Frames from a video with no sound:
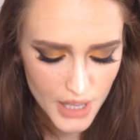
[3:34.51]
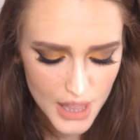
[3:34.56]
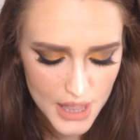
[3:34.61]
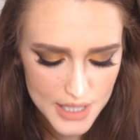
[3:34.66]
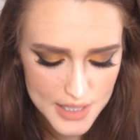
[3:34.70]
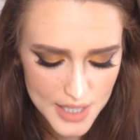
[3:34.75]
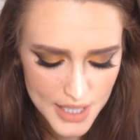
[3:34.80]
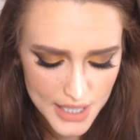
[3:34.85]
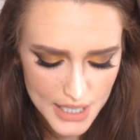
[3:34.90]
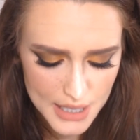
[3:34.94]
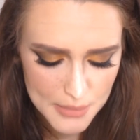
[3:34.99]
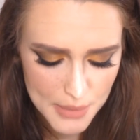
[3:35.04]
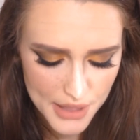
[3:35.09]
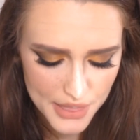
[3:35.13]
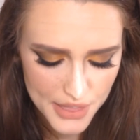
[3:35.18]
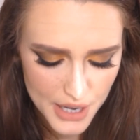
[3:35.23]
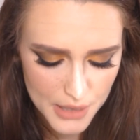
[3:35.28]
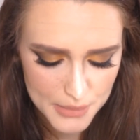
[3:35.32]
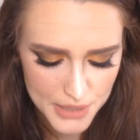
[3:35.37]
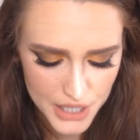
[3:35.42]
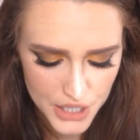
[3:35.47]
the second
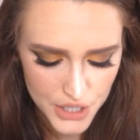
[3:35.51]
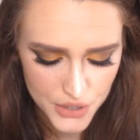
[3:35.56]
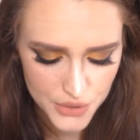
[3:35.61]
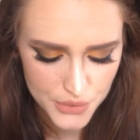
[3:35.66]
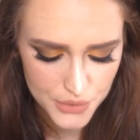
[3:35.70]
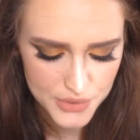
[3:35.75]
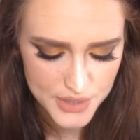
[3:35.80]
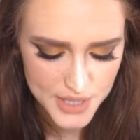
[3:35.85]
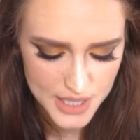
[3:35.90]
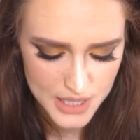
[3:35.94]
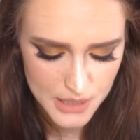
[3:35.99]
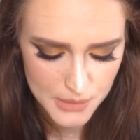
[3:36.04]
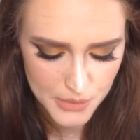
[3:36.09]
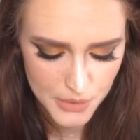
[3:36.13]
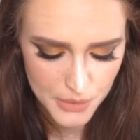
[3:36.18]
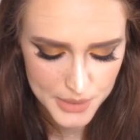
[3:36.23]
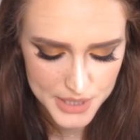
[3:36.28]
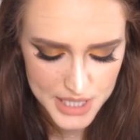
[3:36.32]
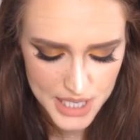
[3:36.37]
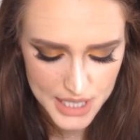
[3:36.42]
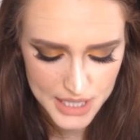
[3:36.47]
method I'm going to use is I'm going to
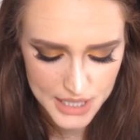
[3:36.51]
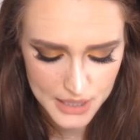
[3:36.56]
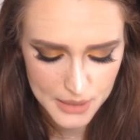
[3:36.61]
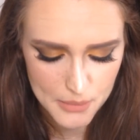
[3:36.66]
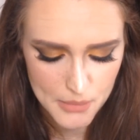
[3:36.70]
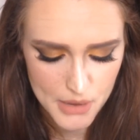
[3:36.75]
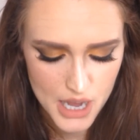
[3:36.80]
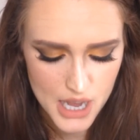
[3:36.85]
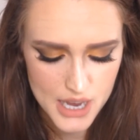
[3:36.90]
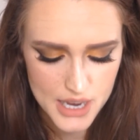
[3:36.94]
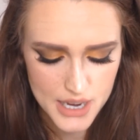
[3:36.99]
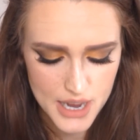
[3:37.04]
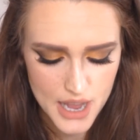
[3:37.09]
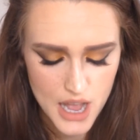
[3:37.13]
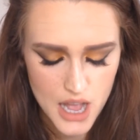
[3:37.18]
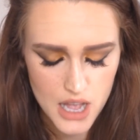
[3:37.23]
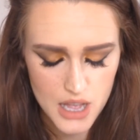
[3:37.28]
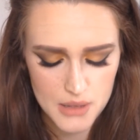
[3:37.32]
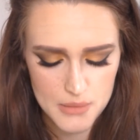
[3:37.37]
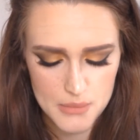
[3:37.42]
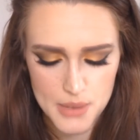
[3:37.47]
be taking my
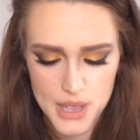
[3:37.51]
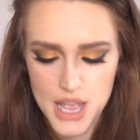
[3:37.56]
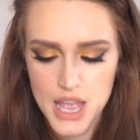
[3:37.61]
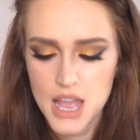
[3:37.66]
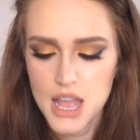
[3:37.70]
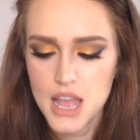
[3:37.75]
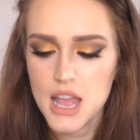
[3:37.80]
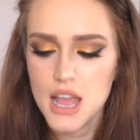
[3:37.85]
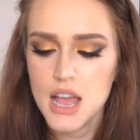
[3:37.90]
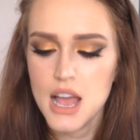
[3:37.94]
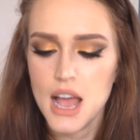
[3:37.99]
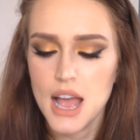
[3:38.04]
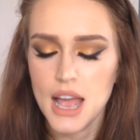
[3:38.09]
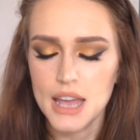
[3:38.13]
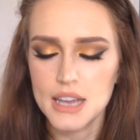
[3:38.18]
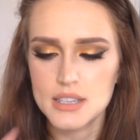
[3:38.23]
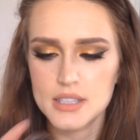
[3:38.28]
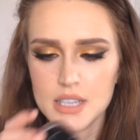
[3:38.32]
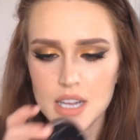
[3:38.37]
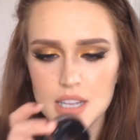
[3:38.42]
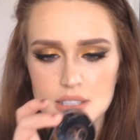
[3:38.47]
um,
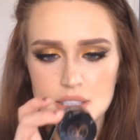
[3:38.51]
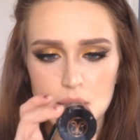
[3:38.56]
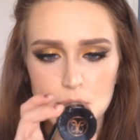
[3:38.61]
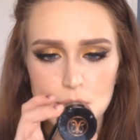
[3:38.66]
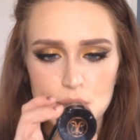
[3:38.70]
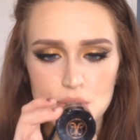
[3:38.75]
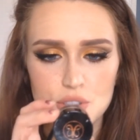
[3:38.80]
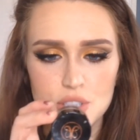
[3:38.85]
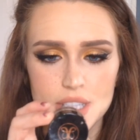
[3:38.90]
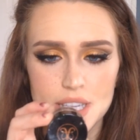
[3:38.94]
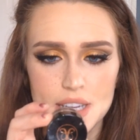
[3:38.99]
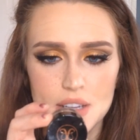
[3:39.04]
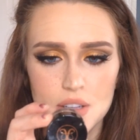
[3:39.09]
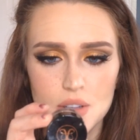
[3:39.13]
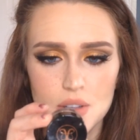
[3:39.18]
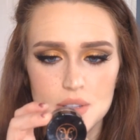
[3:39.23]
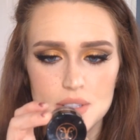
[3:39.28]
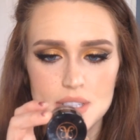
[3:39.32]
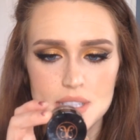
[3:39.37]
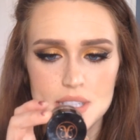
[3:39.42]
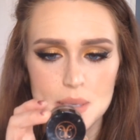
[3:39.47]
Anastasia Beverly
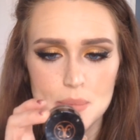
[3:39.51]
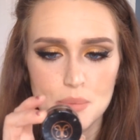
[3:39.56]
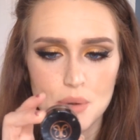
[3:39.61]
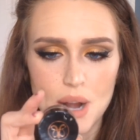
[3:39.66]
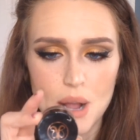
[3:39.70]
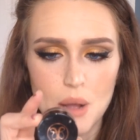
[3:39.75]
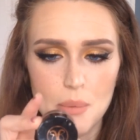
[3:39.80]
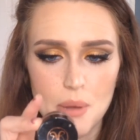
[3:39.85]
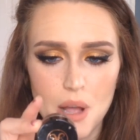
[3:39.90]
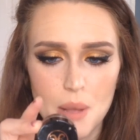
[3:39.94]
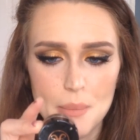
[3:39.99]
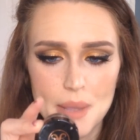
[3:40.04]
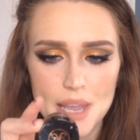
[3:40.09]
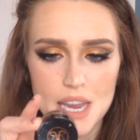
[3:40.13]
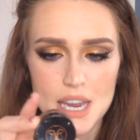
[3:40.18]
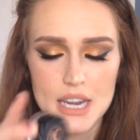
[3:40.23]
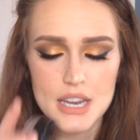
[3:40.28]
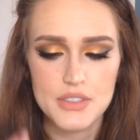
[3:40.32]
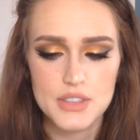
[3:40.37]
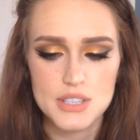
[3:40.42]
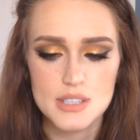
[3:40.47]
Hills Dip Brow
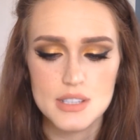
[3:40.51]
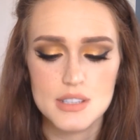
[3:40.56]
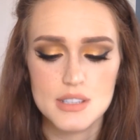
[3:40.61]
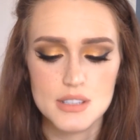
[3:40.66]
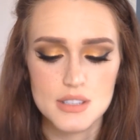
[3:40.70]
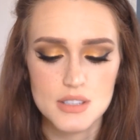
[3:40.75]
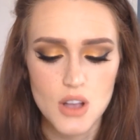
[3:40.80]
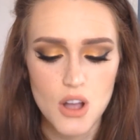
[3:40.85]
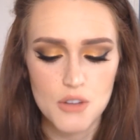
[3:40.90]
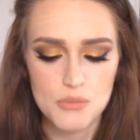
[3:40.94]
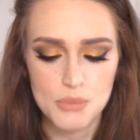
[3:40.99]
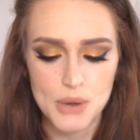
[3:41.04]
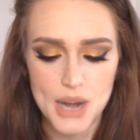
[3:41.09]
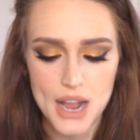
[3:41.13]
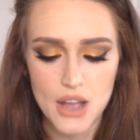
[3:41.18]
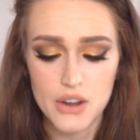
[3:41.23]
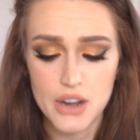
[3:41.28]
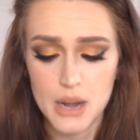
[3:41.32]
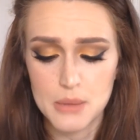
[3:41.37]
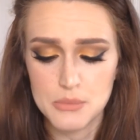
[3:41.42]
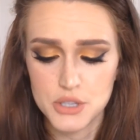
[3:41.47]
Pomade, and this is in soft
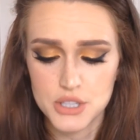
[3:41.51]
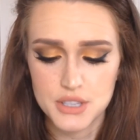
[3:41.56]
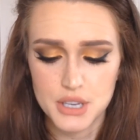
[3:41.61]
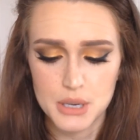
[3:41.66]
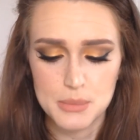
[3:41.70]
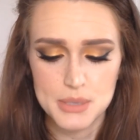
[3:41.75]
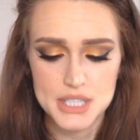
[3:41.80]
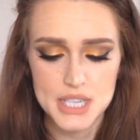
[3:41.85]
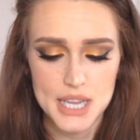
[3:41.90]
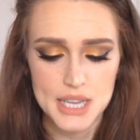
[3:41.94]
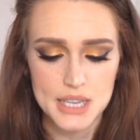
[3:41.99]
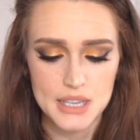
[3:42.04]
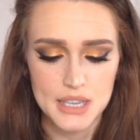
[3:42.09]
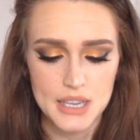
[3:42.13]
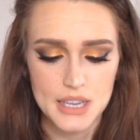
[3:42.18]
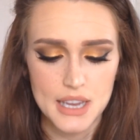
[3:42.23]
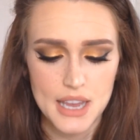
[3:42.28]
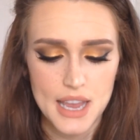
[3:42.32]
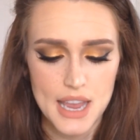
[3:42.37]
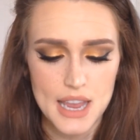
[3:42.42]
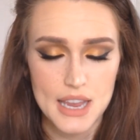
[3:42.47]
brown, and I'm just gonna be
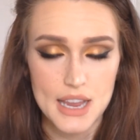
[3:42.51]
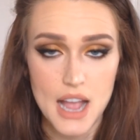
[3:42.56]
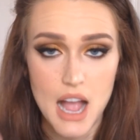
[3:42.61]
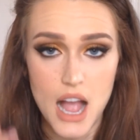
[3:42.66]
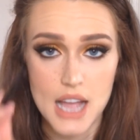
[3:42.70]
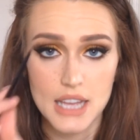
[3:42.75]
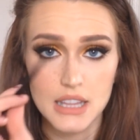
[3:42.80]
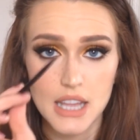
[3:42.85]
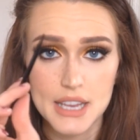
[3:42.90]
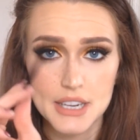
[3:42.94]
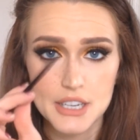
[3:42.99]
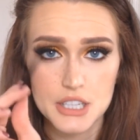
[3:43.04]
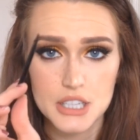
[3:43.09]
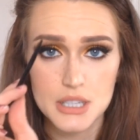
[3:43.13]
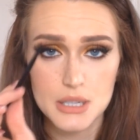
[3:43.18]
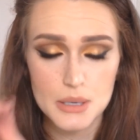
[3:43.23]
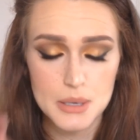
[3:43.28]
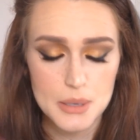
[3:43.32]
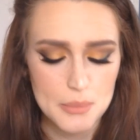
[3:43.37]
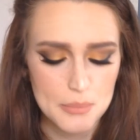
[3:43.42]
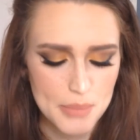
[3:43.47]
taking a
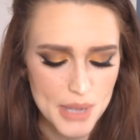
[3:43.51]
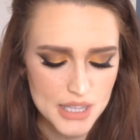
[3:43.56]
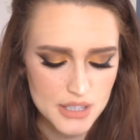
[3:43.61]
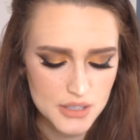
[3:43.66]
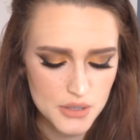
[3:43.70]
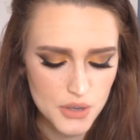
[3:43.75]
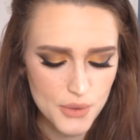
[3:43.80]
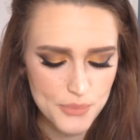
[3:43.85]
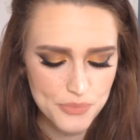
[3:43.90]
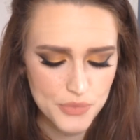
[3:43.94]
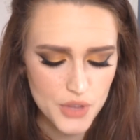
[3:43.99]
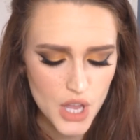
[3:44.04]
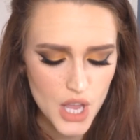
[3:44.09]
eyeliner pencil.